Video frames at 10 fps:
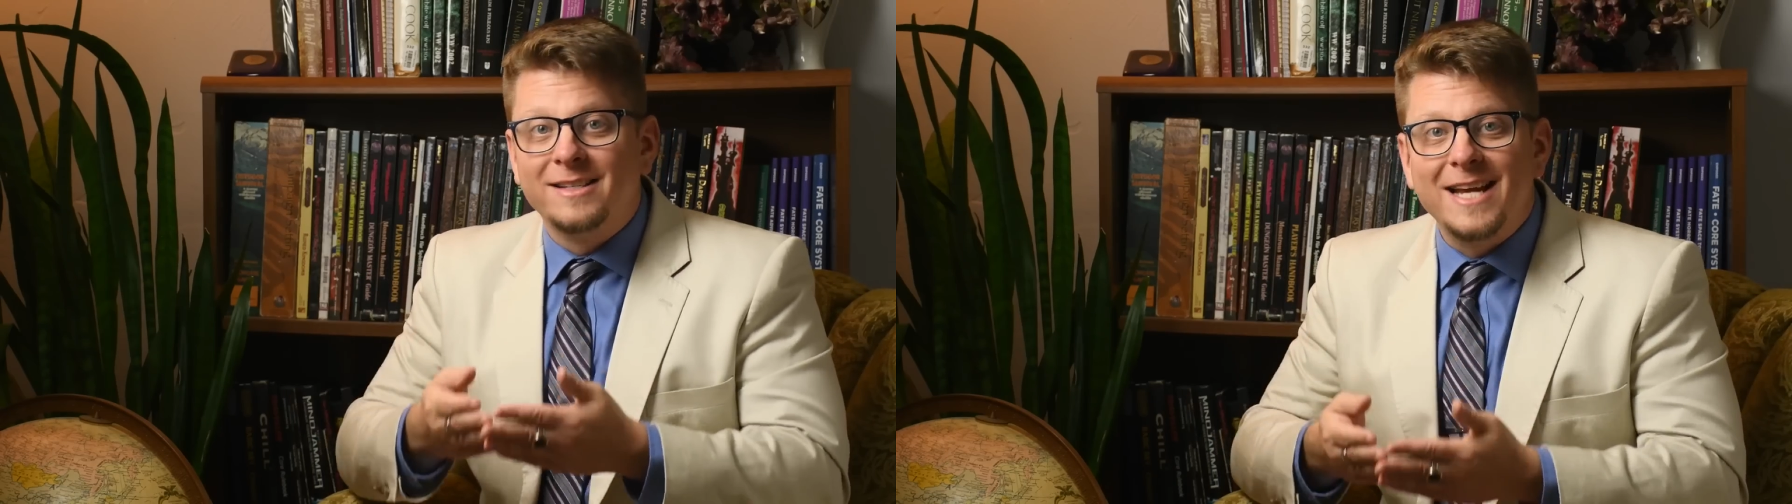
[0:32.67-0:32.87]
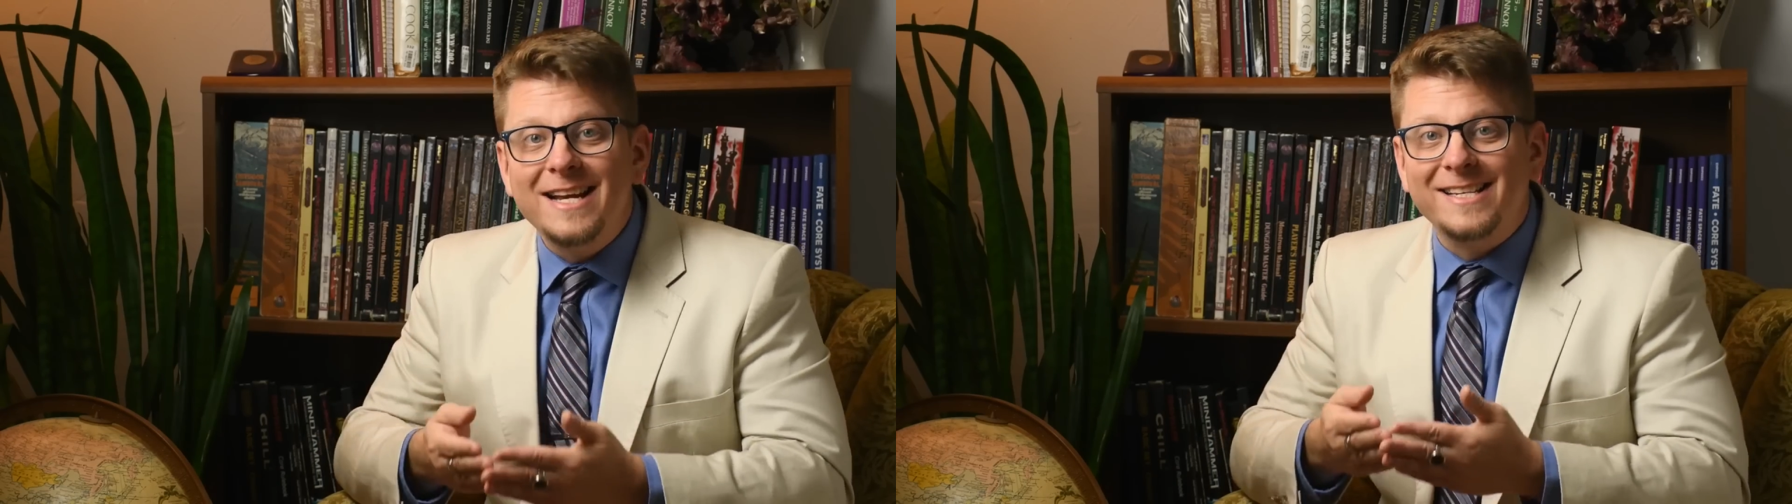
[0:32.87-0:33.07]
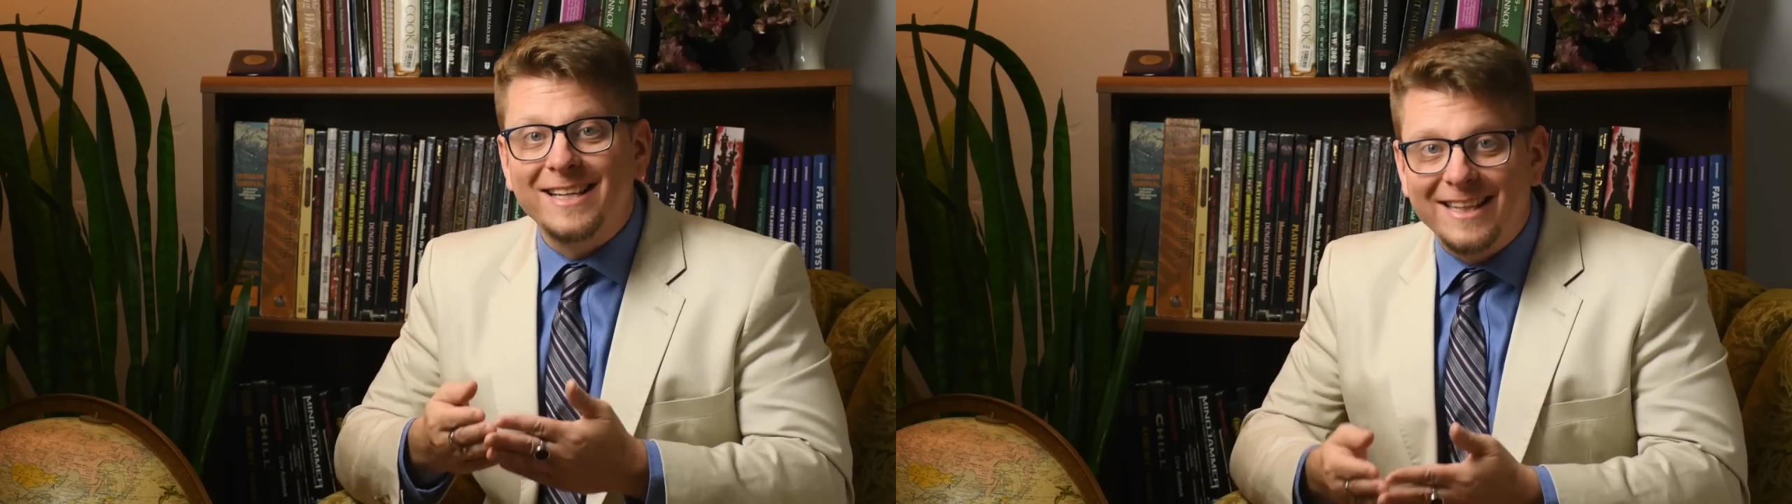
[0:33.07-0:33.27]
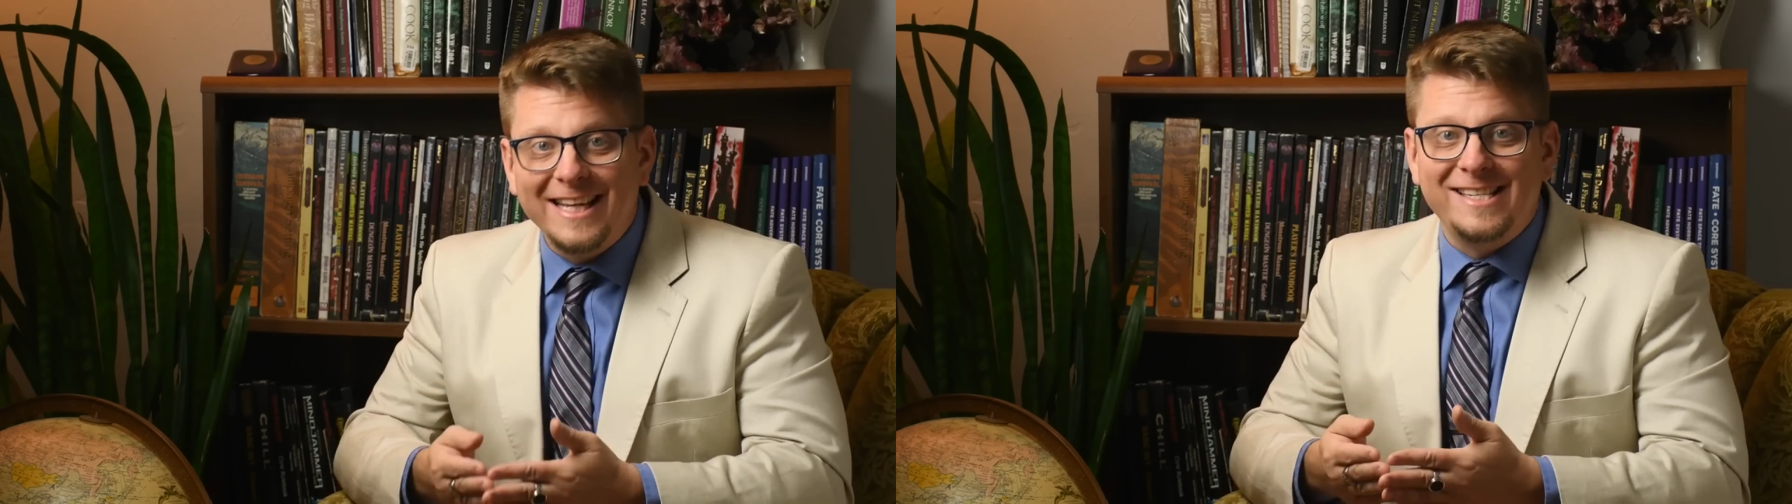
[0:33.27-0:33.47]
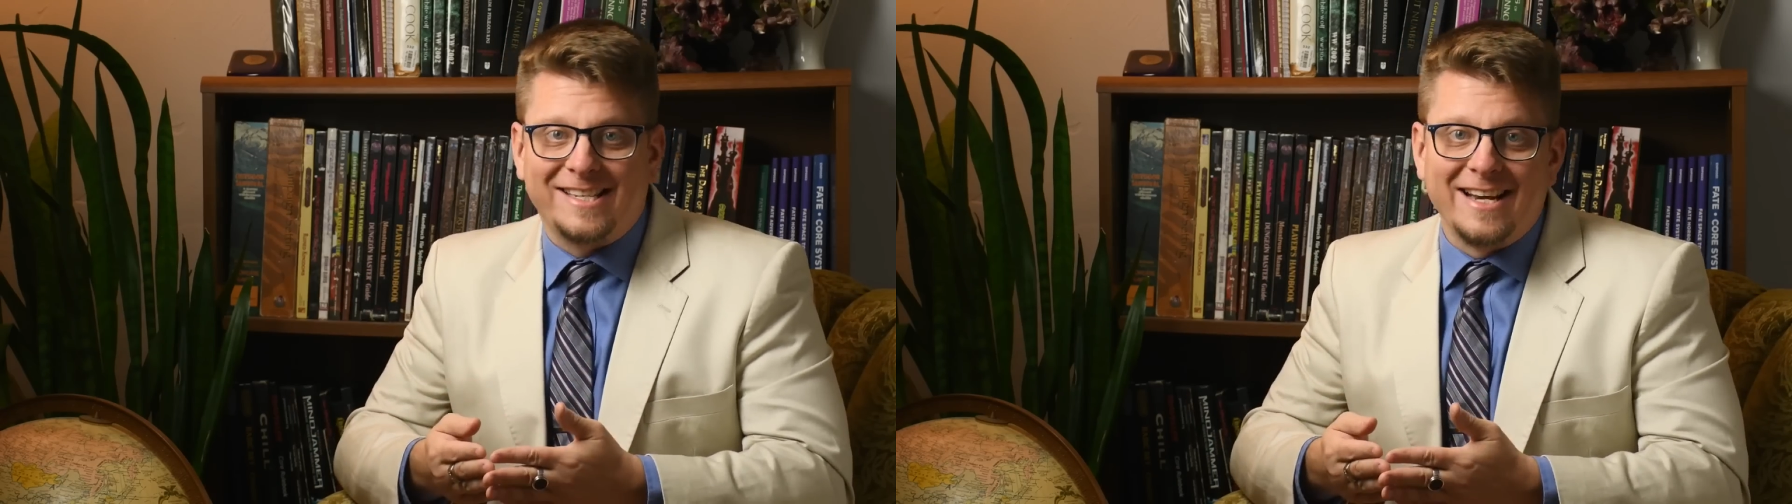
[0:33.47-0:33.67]
takes at
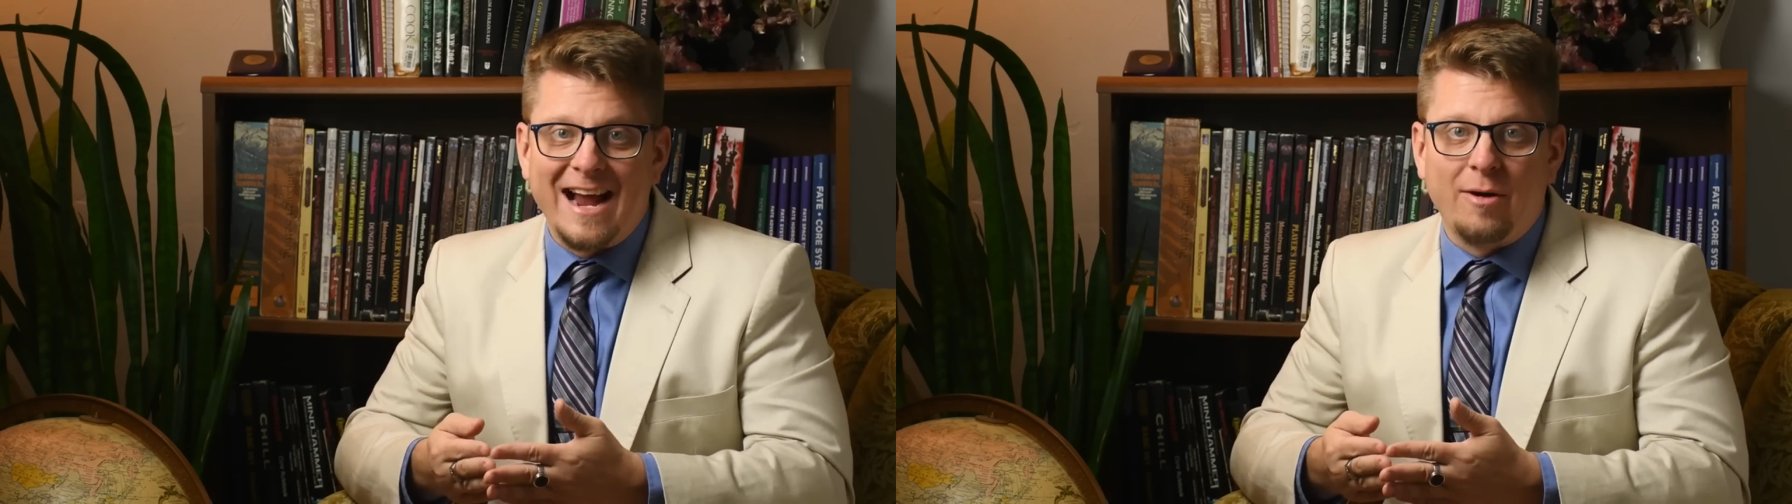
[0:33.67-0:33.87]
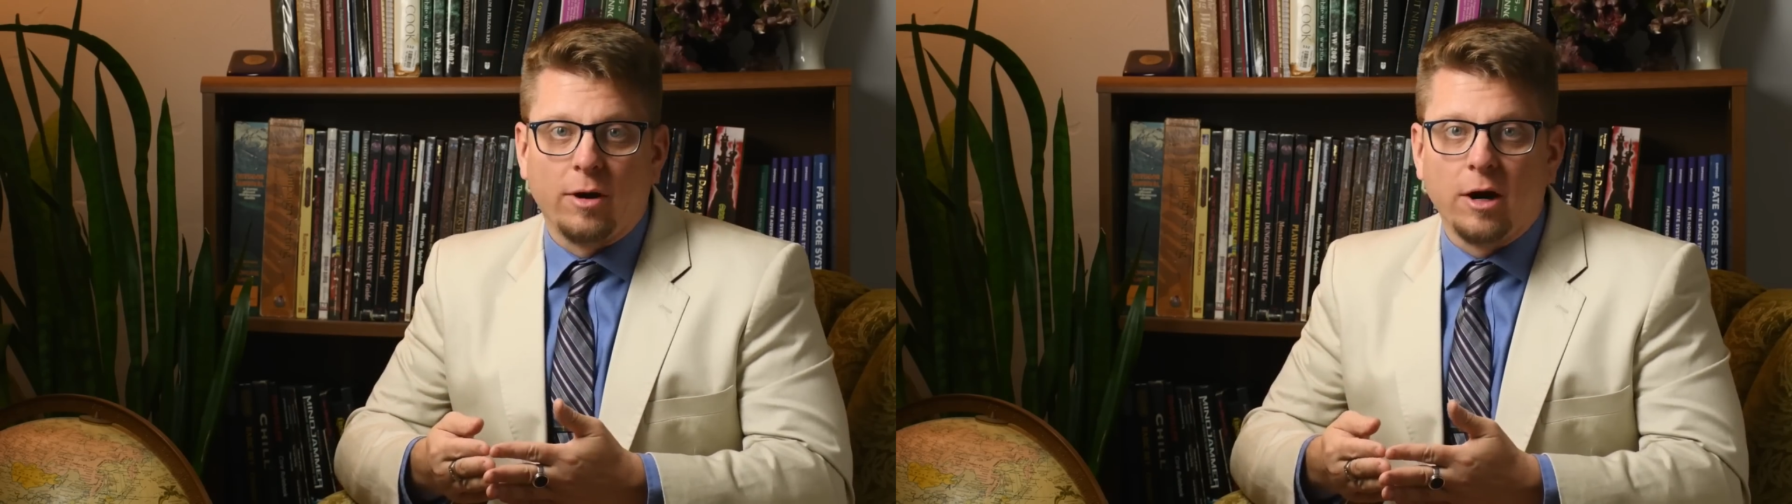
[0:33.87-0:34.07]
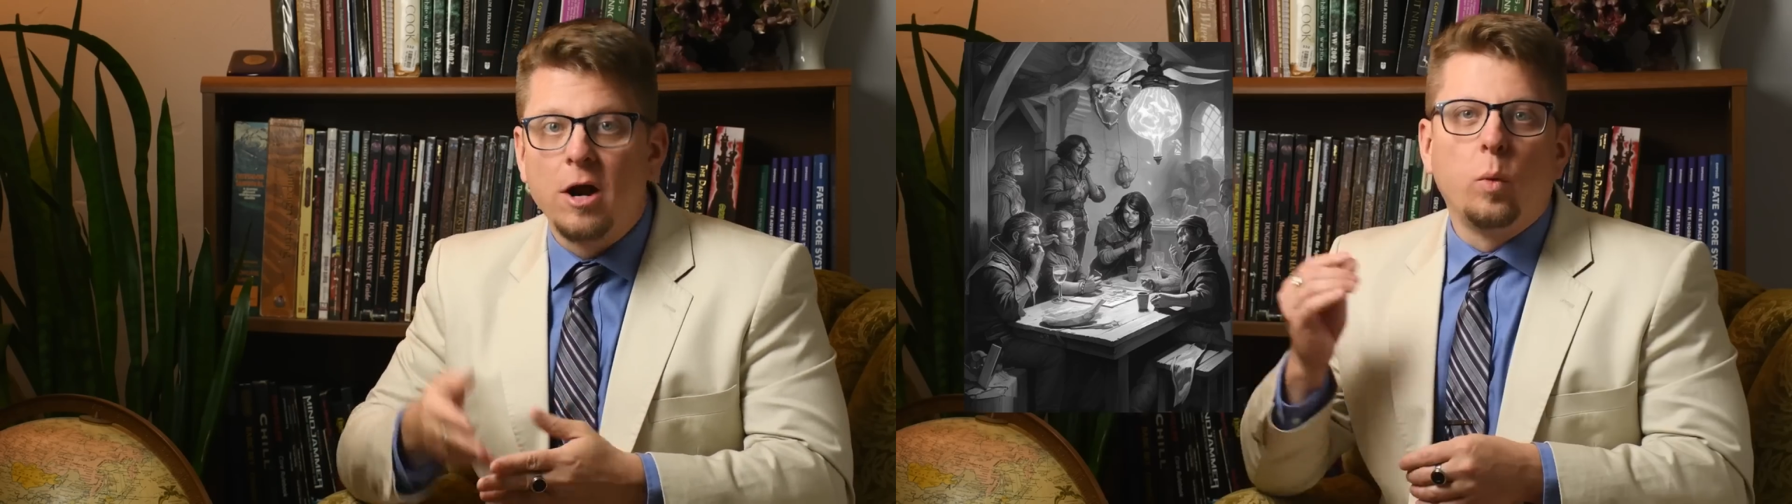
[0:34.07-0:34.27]
least an hour.